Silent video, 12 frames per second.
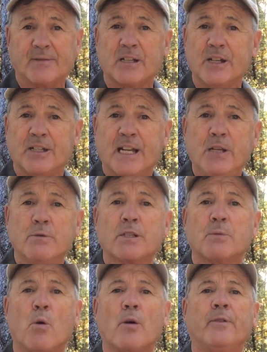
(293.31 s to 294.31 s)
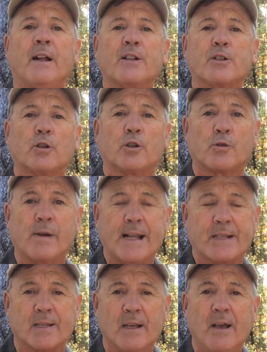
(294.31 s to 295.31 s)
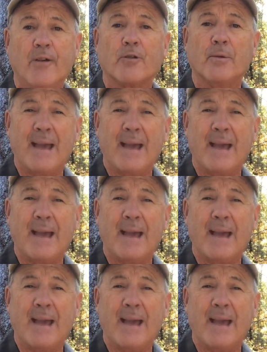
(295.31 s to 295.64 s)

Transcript: continuous morphological traits from